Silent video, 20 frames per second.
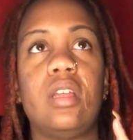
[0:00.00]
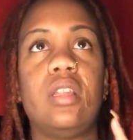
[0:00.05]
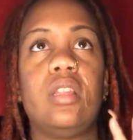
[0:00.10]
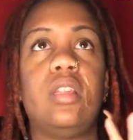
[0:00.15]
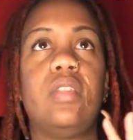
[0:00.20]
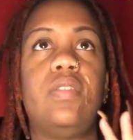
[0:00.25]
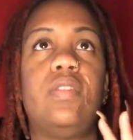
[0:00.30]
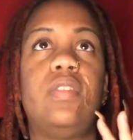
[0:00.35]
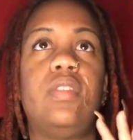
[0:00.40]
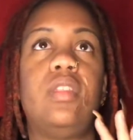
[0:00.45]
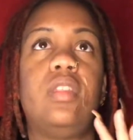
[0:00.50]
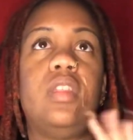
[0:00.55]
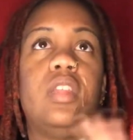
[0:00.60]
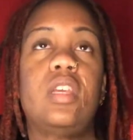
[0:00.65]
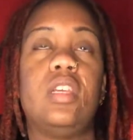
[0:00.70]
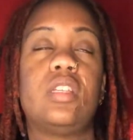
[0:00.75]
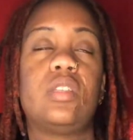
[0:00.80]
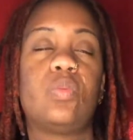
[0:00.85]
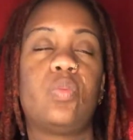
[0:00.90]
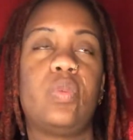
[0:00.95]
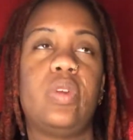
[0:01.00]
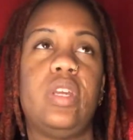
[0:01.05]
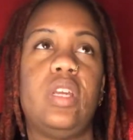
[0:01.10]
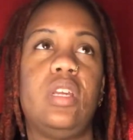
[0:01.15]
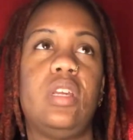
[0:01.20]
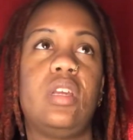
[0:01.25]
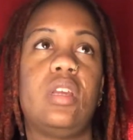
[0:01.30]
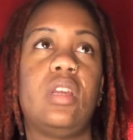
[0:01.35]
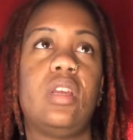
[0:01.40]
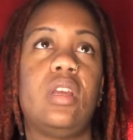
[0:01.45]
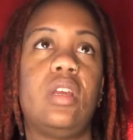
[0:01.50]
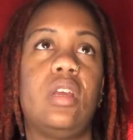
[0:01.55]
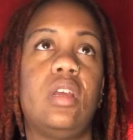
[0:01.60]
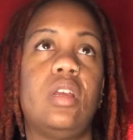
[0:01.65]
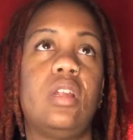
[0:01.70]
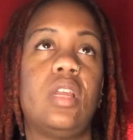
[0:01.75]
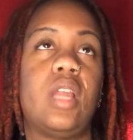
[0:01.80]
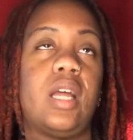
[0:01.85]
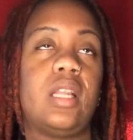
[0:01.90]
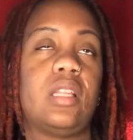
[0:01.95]
this week, not
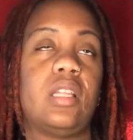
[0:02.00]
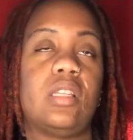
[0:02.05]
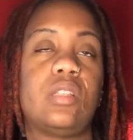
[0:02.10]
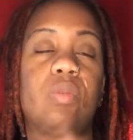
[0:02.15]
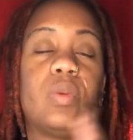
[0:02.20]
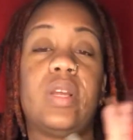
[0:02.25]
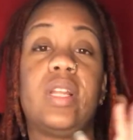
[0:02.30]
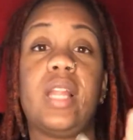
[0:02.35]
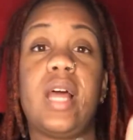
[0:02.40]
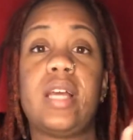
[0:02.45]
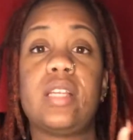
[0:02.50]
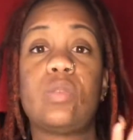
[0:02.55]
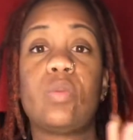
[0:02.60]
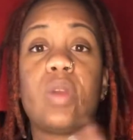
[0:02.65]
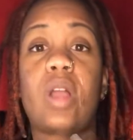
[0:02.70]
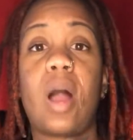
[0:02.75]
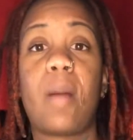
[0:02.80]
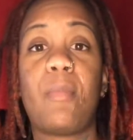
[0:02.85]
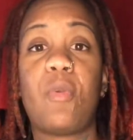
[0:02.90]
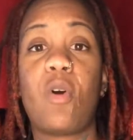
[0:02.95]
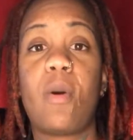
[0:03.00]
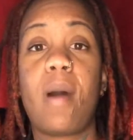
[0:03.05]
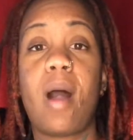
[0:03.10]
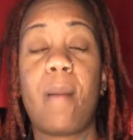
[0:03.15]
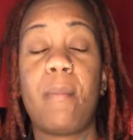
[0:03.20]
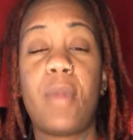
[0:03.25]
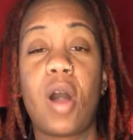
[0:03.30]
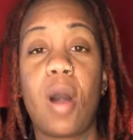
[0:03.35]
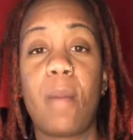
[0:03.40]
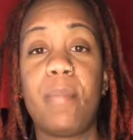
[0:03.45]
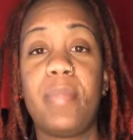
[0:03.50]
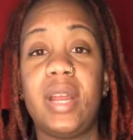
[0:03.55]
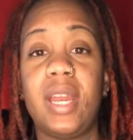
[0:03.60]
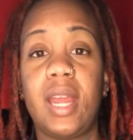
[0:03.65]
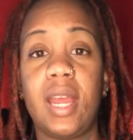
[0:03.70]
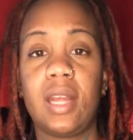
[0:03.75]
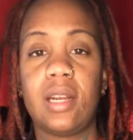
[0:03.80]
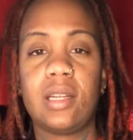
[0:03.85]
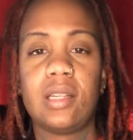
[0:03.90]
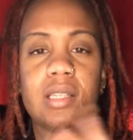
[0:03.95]
this week, last week I bought bananas.
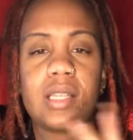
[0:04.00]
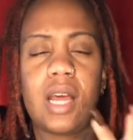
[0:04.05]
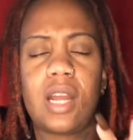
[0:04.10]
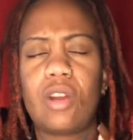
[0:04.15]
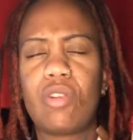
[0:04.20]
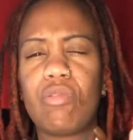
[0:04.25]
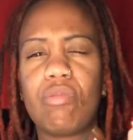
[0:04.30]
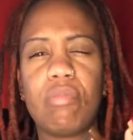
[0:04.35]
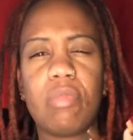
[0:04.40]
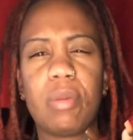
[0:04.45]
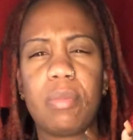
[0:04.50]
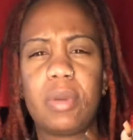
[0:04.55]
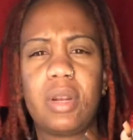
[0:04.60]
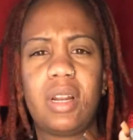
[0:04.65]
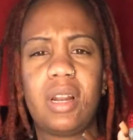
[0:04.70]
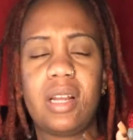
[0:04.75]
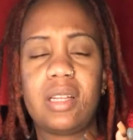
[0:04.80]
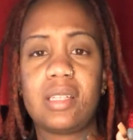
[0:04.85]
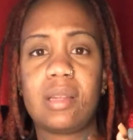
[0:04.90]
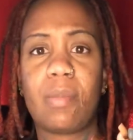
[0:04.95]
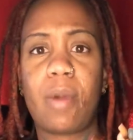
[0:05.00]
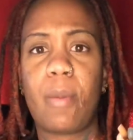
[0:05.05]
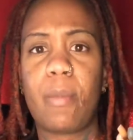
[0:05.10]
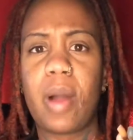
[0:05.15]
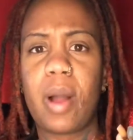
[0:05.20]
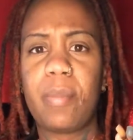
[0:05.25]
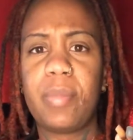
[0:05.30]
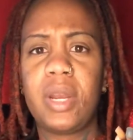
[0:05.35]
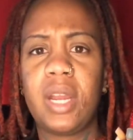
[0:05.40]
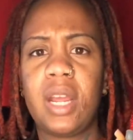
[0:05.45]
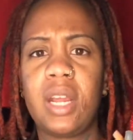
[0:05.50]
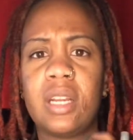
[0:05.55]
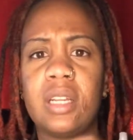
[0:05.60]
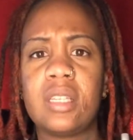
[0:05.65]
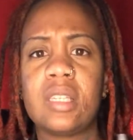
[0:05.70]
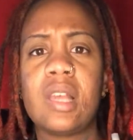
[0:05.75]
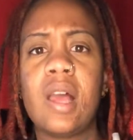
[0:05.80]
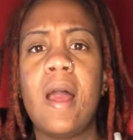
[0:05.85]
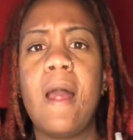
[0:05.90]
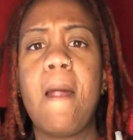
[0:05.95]
I don't remember the last time I bought bananas
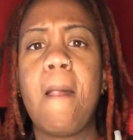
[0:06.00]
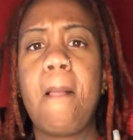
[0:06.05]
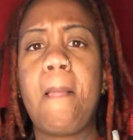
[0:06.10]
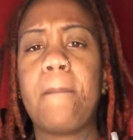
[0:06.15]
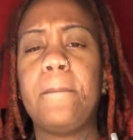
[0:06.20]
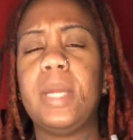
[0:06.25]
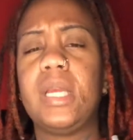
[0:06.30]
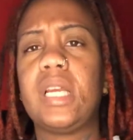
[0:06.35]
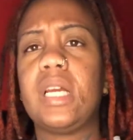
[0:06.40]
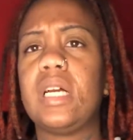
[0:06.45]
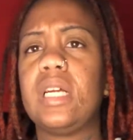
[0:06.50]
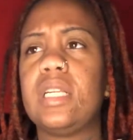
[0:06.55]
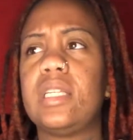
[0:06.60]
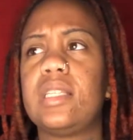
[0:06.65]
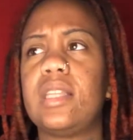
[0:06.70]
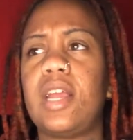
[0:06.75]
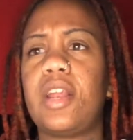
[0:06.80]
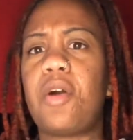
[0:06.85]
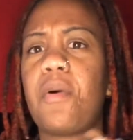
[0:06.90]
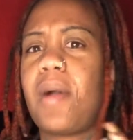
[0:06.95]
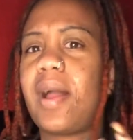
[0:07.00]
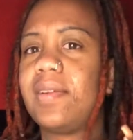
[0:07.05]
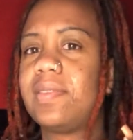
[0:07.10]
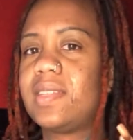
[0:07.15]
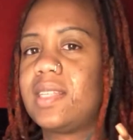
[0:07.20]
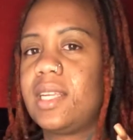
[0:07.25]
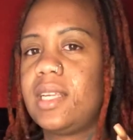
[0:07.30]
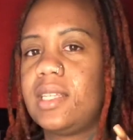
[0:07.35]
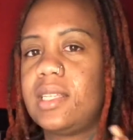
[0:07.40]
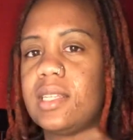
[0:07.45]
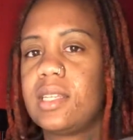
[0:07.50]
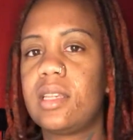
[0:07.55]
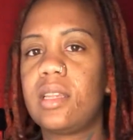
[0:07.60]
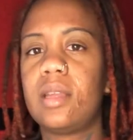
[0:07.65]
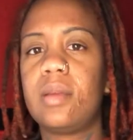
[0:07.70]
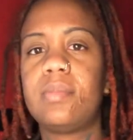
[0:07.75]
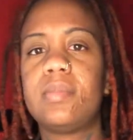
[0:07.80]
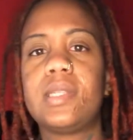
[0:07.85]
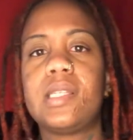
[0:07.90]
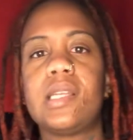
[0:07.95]
because they don't have seeds in them,
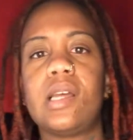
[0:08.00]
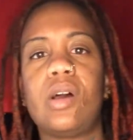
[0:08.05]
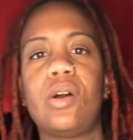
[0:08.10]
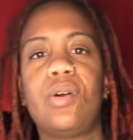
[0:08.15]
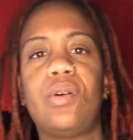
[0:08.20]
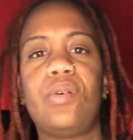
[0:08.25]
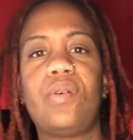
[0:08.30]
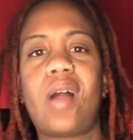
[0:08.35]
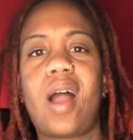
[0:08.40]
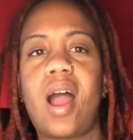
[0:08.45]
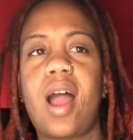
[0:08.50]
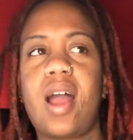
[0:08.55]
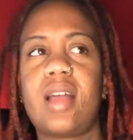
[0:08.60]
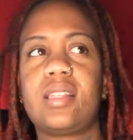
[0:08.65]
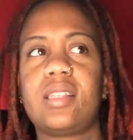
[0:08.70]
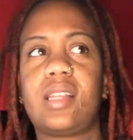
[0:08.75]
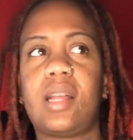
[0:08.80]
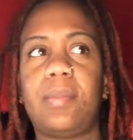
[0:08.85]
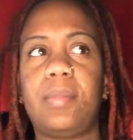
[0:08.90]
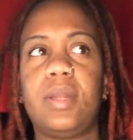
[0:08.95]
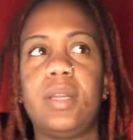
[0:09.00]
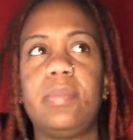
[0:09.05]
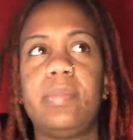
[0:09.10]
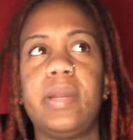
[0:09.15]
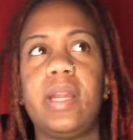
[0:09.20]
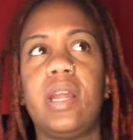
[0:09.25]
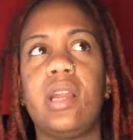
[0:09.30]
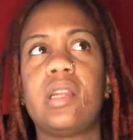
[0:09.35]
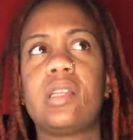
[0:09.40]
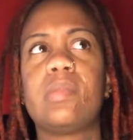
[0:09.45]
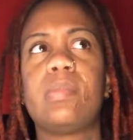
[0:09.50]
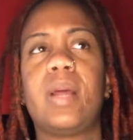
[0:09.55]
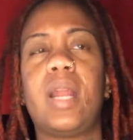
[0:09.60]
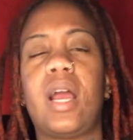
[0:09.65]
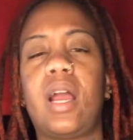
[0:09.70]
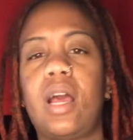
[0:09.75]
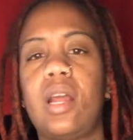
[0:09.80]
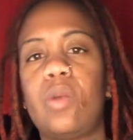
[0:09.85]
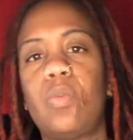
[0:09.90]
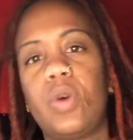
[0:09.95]
so I stopped eating bananas, but I kind of
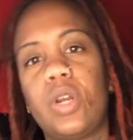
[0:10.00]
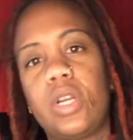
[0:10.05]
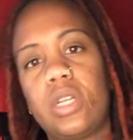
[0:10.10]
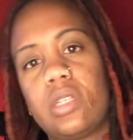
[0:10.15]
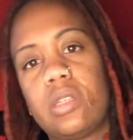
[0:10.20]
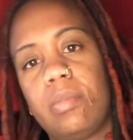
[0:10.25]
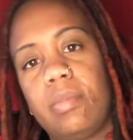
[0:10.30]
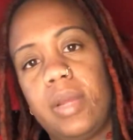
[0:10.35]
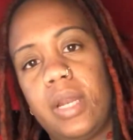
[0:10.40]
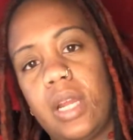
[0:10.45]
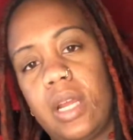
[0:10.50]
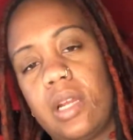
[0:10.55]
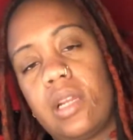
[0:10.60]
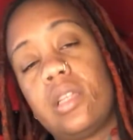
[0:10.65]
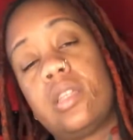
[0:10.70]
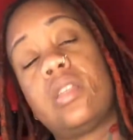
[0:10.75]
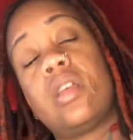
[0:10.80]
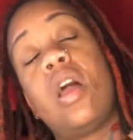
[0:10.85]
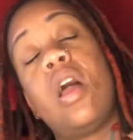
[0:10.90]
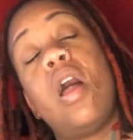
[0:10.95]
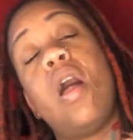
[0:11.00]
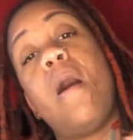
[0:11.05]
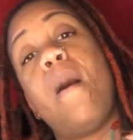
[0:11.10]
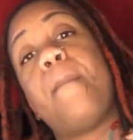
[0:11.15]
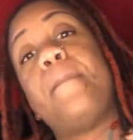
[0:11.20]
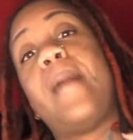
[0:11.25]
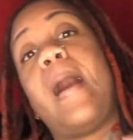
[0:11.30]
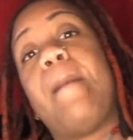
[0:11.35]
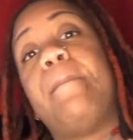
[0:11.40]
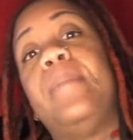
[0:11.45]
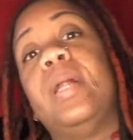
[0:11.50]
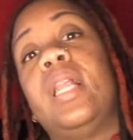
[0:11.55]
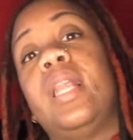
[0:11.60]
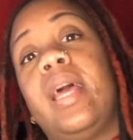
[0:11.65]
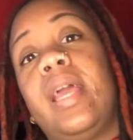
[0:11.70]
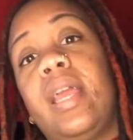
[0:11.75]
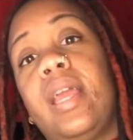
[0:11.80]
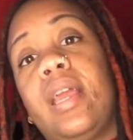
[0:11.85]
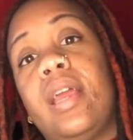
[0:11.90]
wanted some bananas. My plan